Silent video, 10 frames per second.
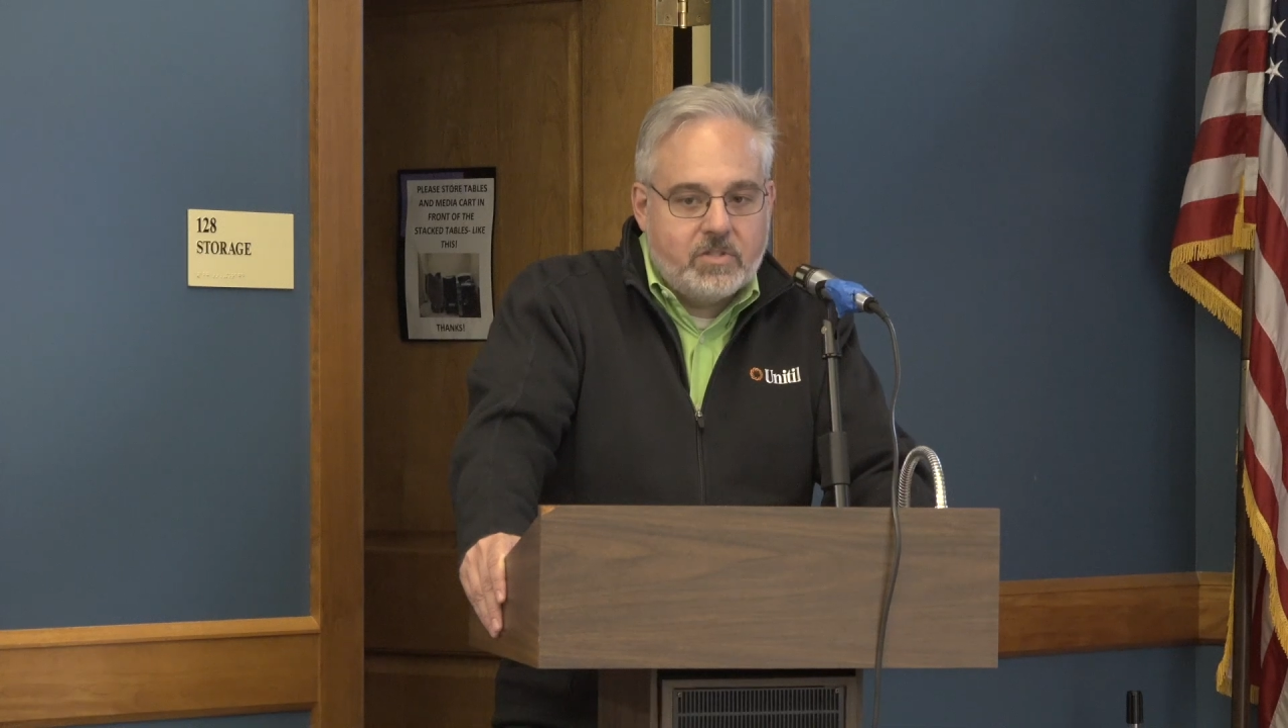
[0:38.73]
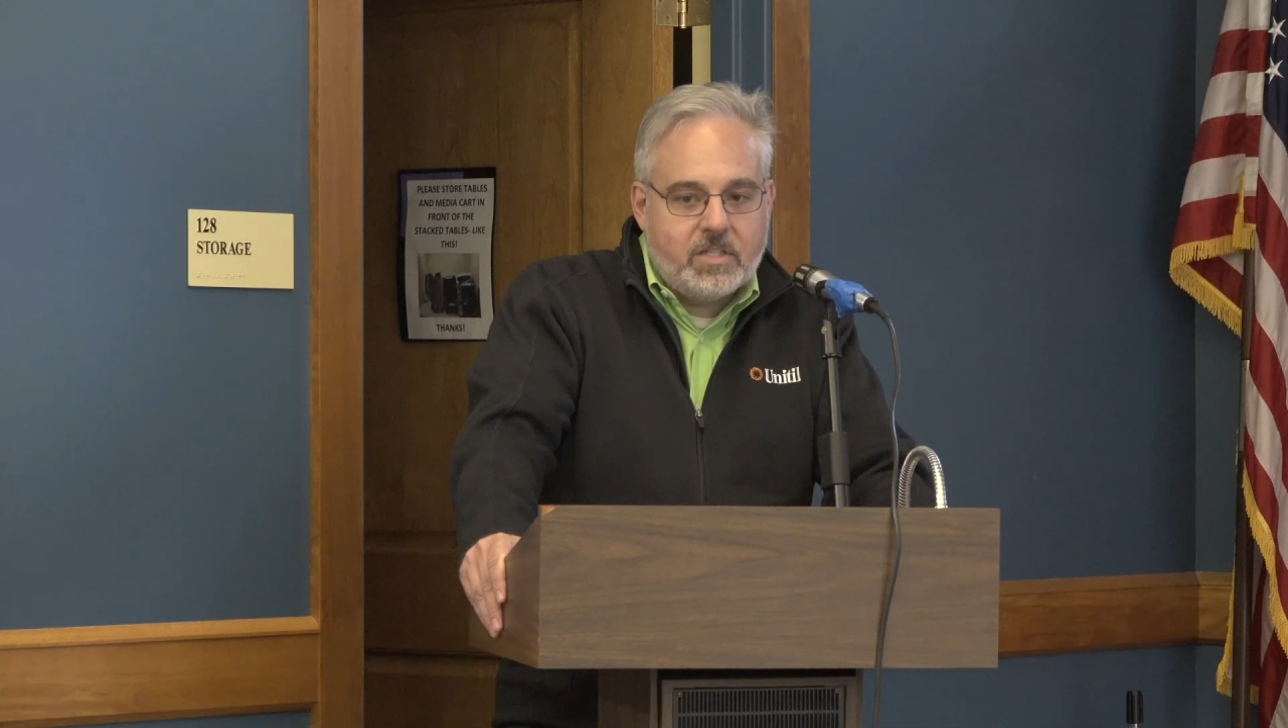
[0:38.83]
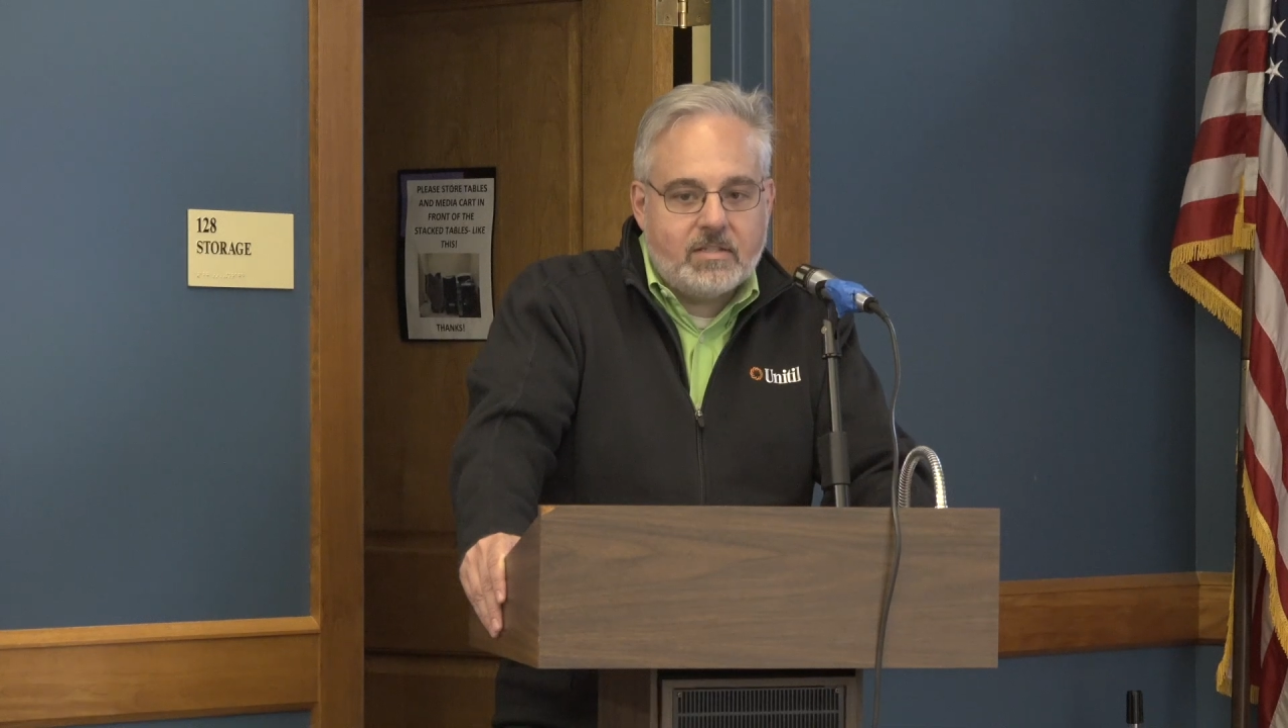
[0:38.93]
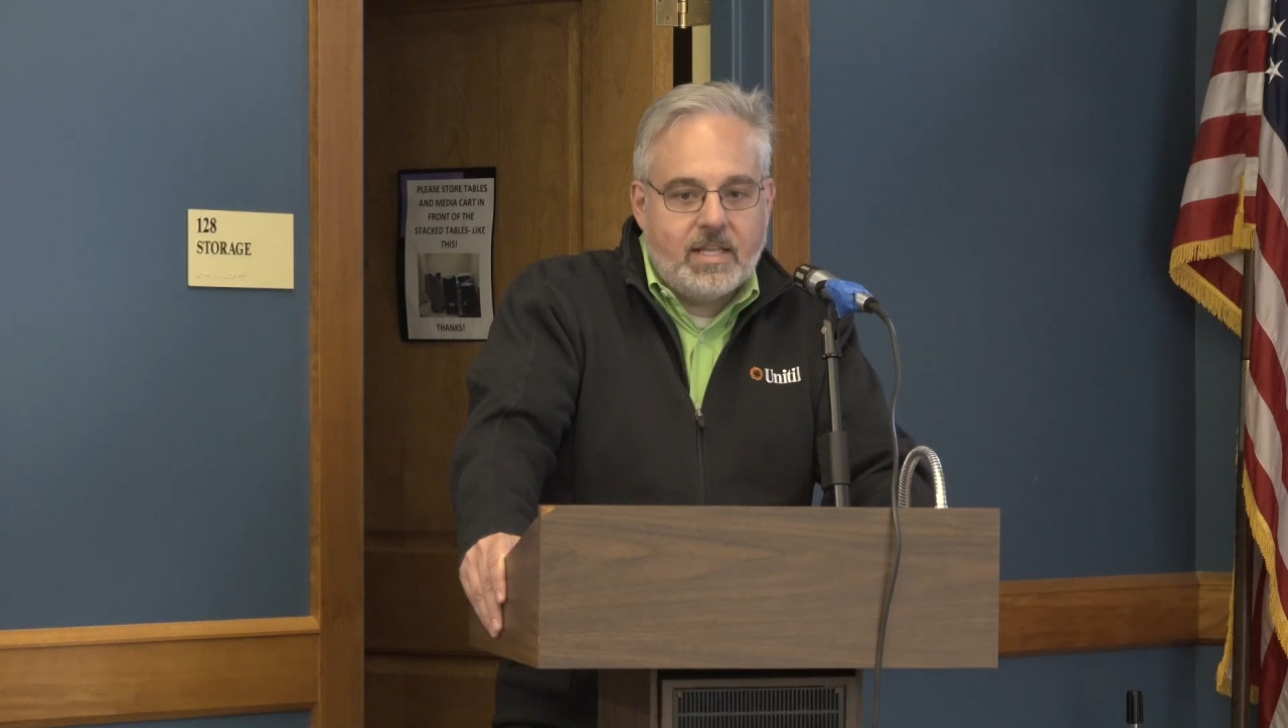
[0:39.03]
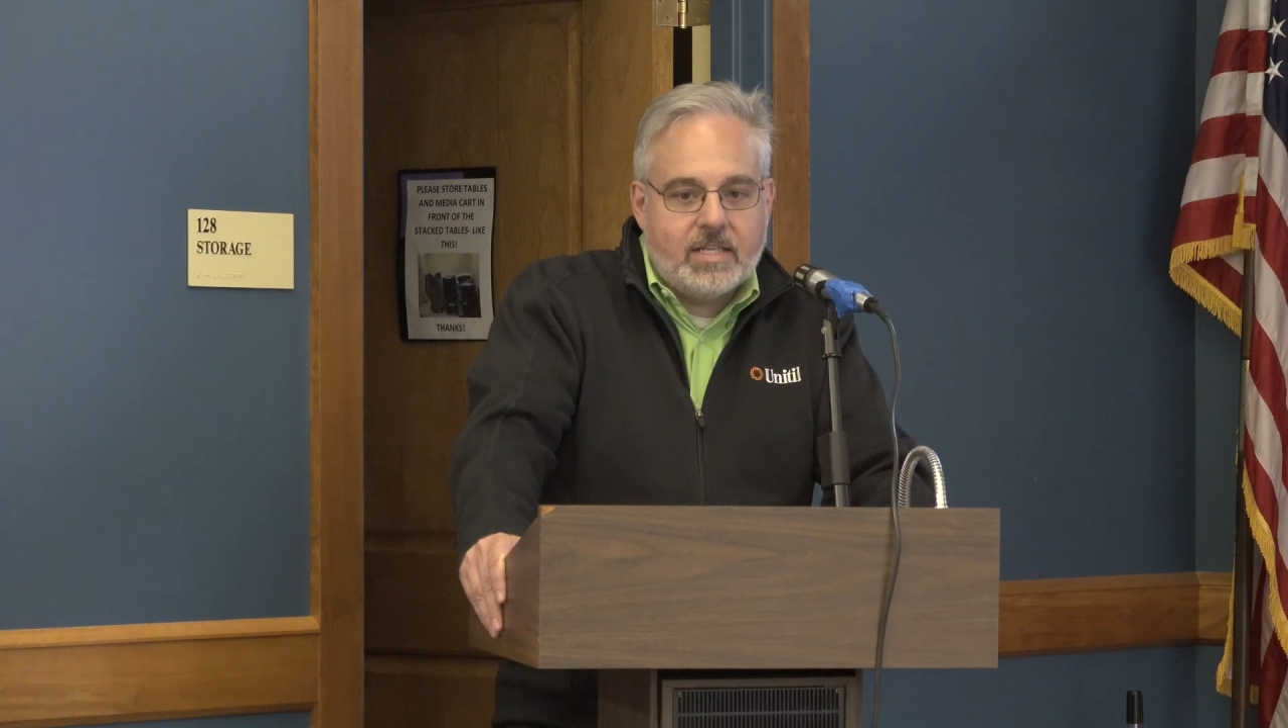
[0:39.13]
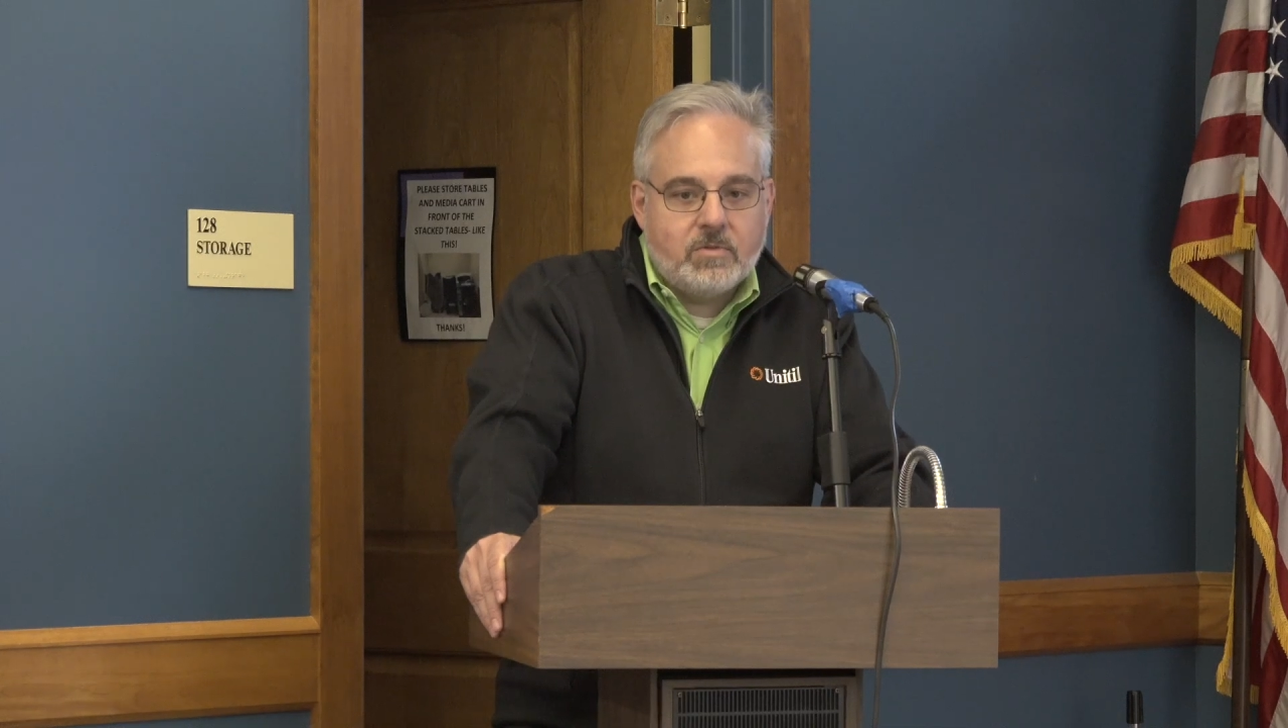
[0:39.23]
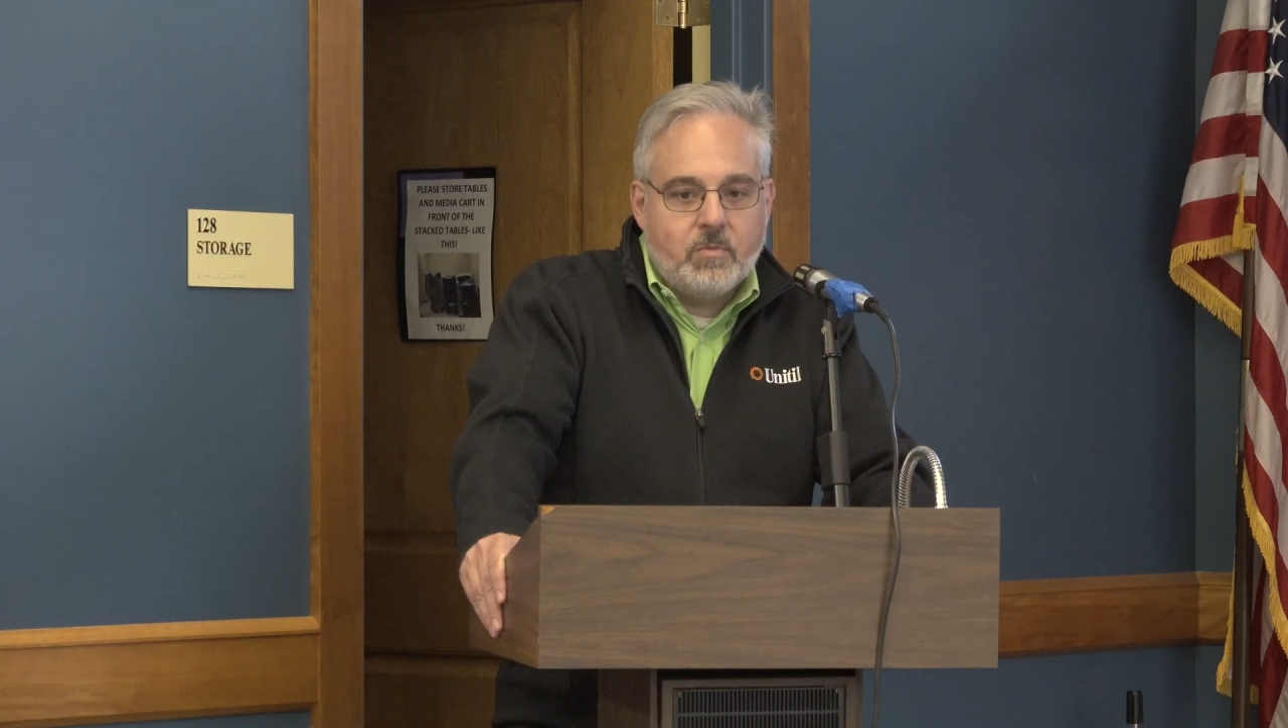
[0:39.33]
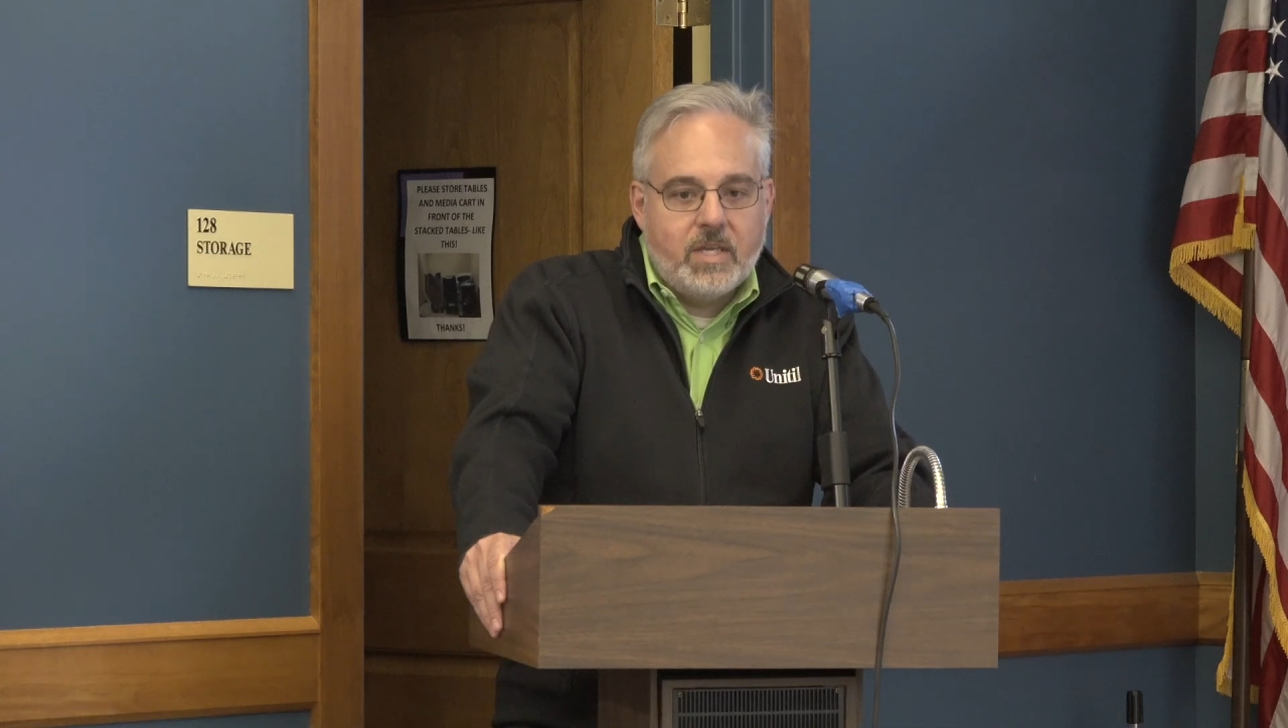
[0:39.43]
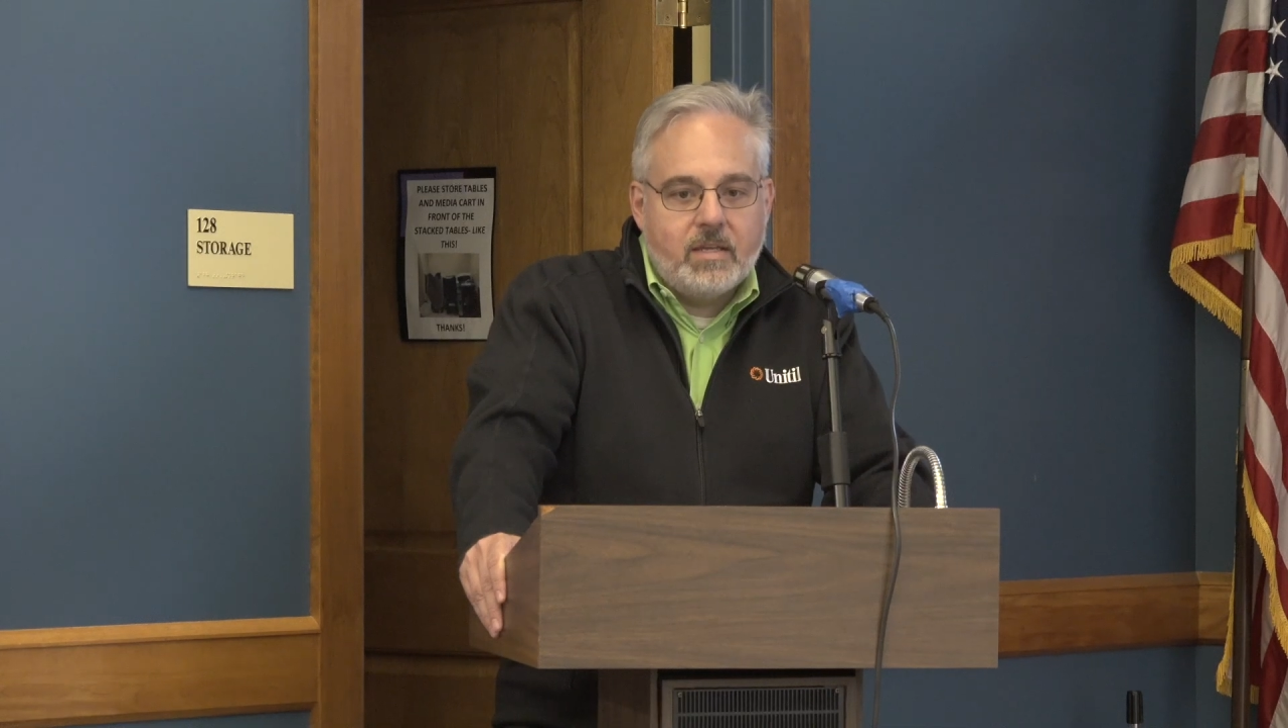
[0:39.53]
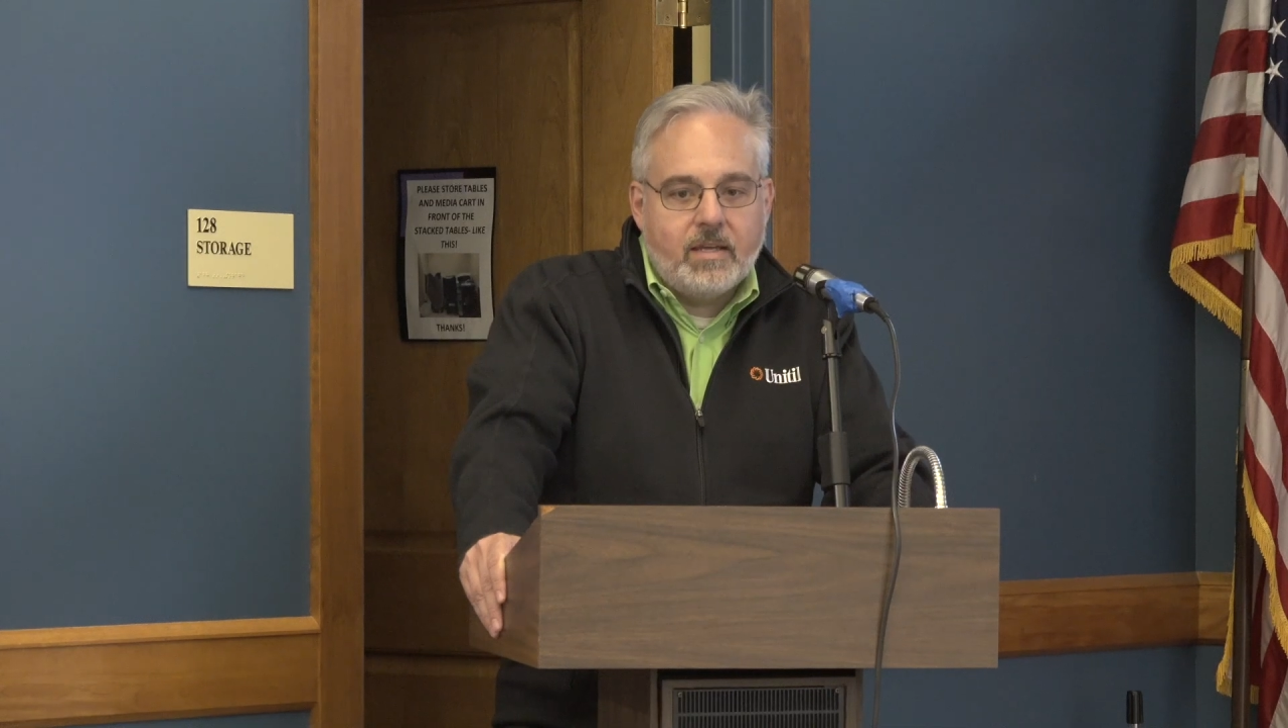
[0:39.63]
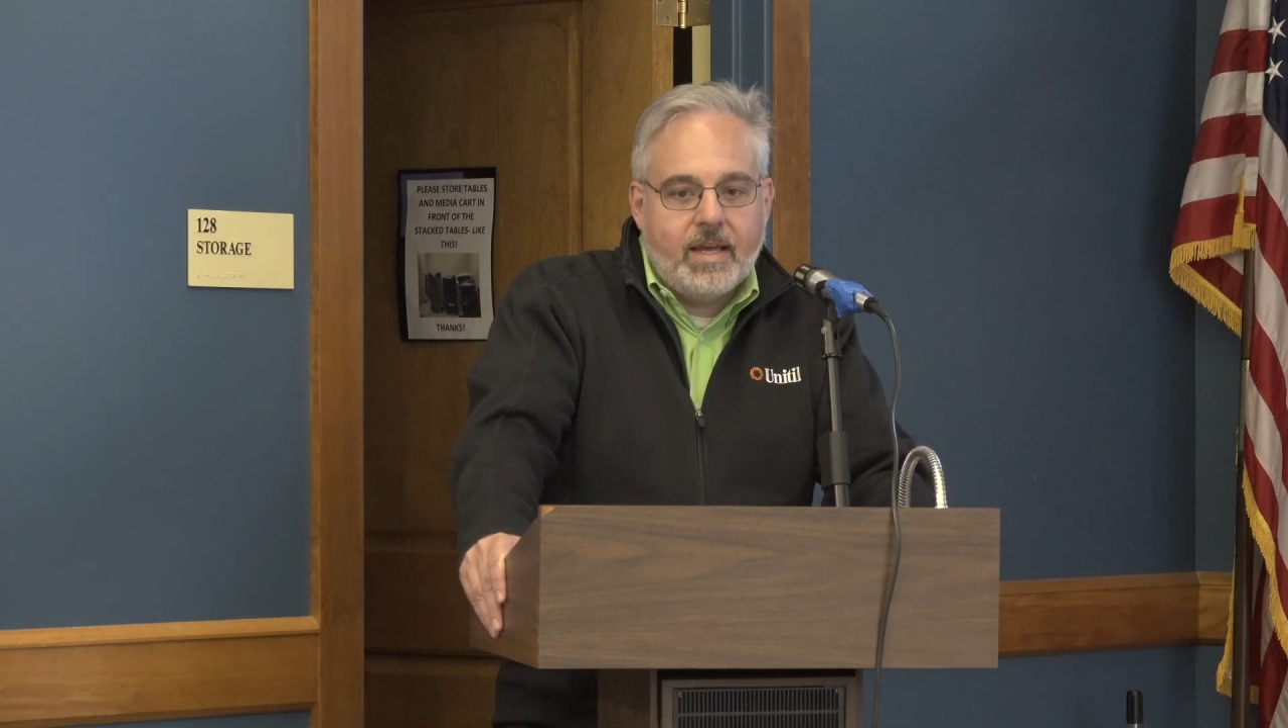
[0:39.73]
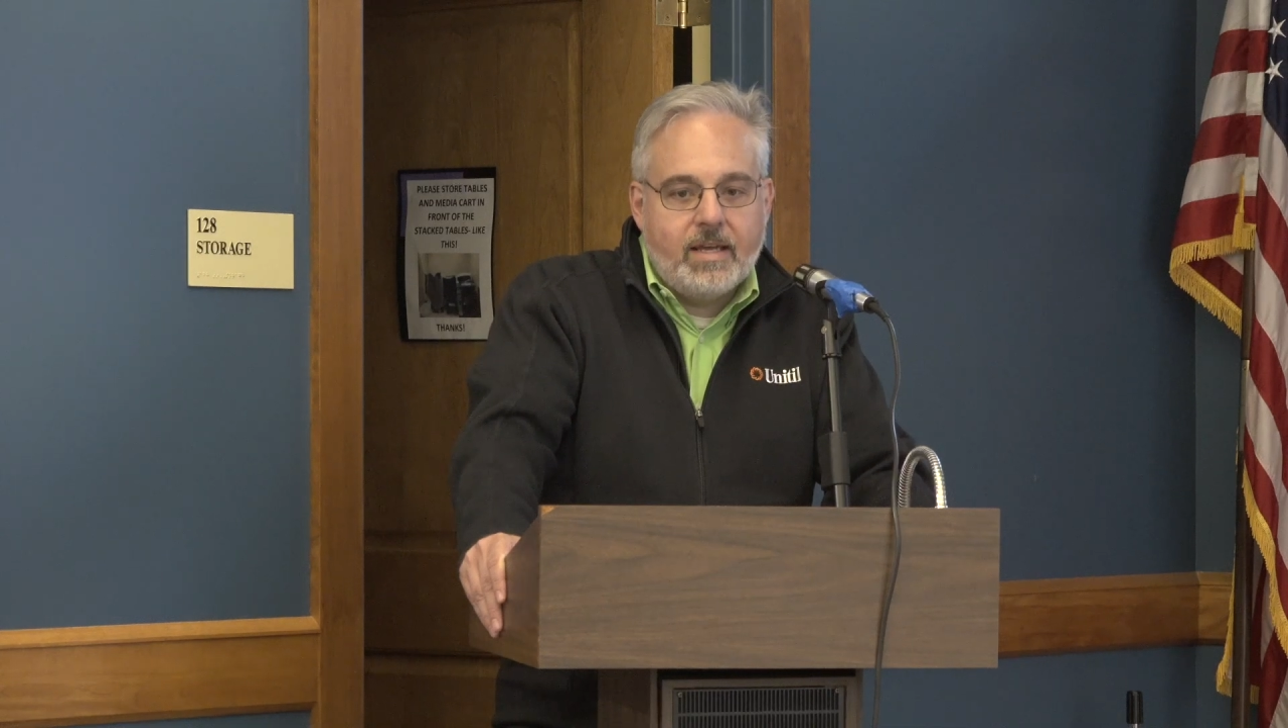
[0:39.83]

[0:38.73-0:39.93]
just last week